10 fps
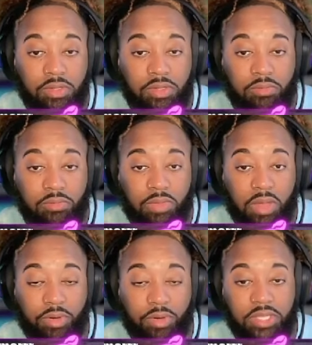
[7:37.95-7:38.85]
By pulling
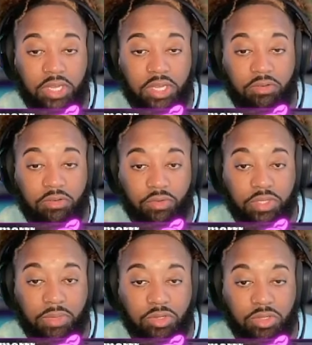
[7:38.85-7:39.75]
these arrows over to
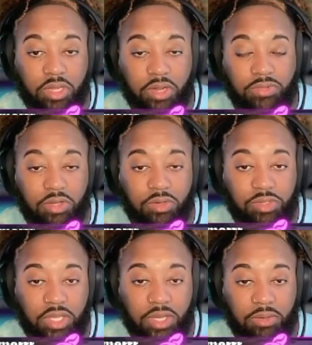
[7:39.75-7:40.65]
make sure it covers the whole
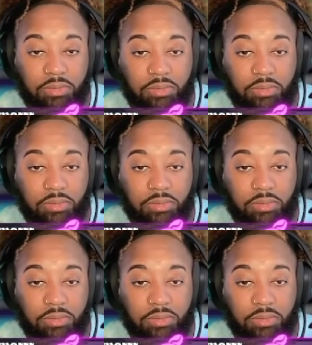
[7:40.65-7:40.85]
step.